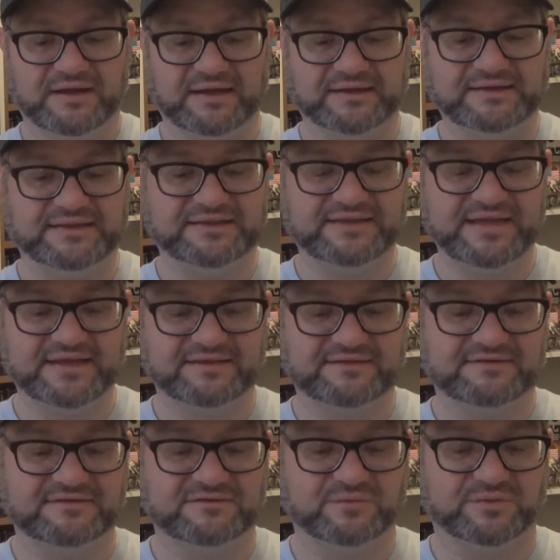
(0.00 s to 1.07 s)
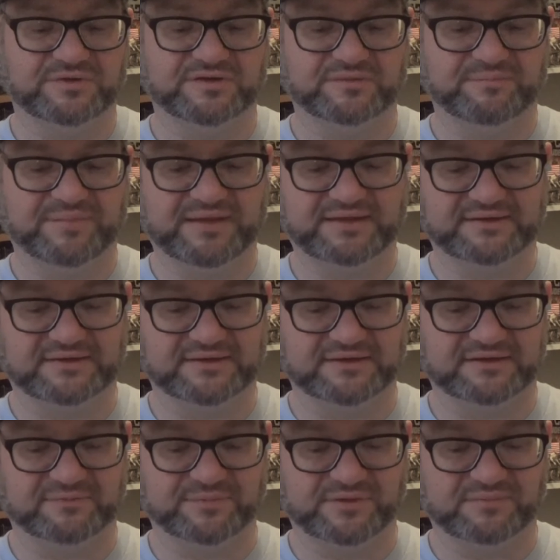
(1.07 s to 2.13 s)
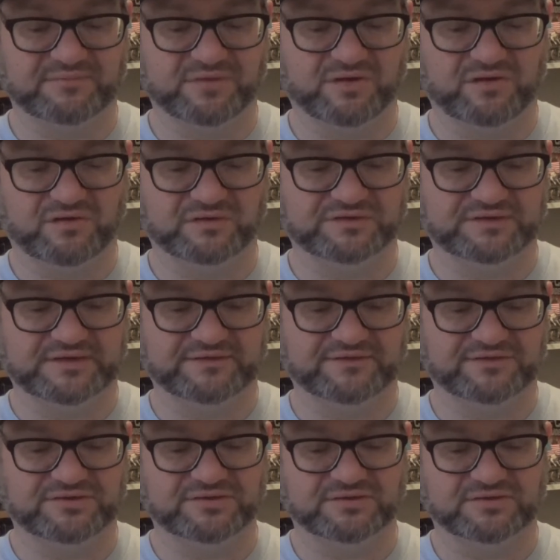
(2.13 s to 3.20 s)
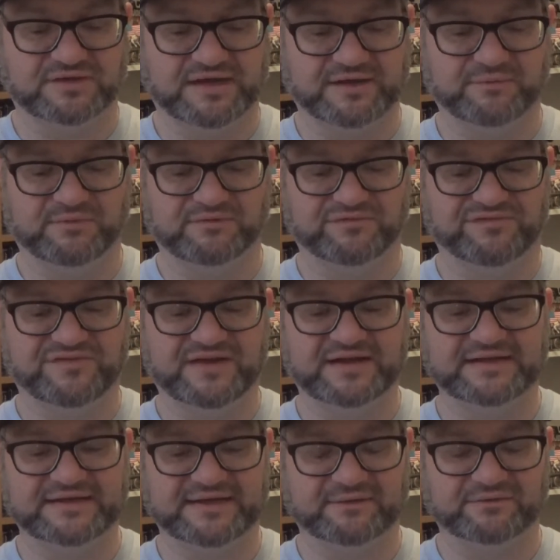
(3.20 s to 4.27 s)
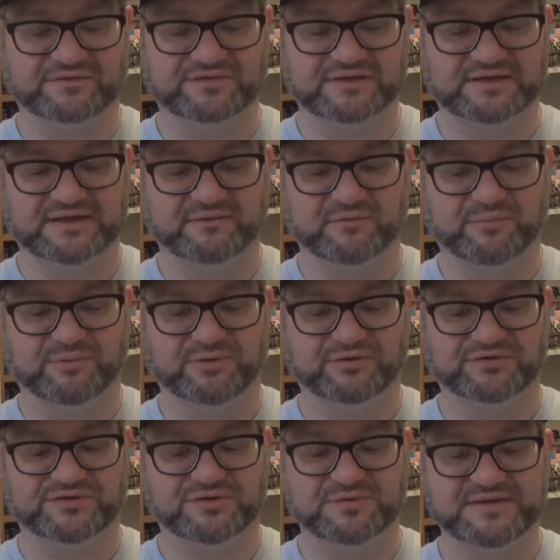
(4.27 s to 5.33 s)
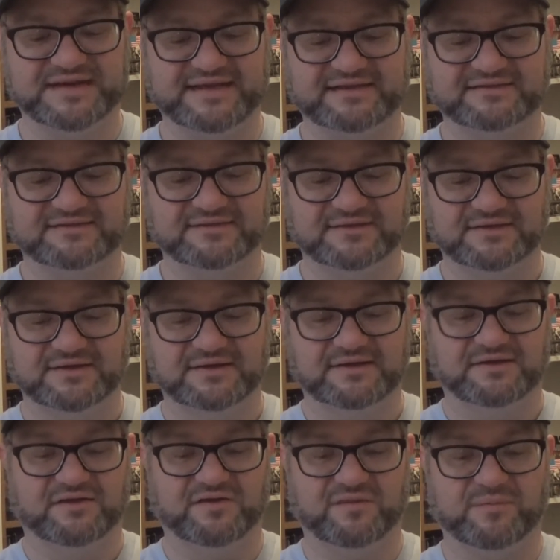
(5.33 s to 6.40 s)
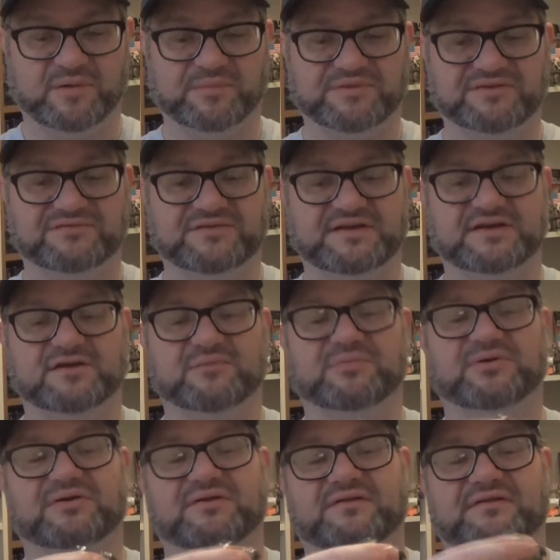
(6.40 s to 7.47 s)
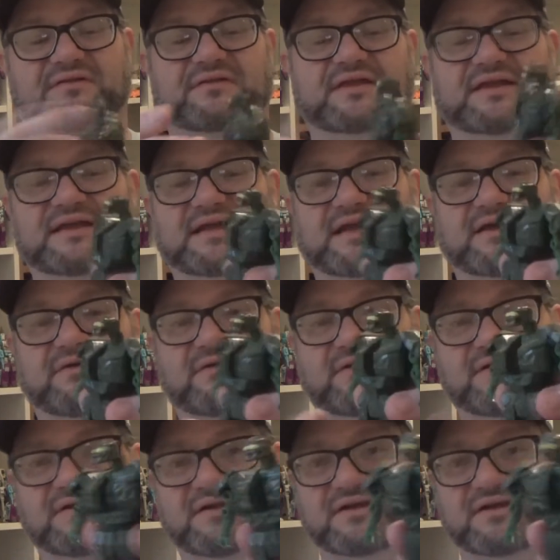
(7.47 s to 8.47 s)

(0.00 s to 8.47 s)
I think this is one of the bad guys, but I'm not altogether sure. I will find out and I will put who it is on the bottom of this video, but there you go.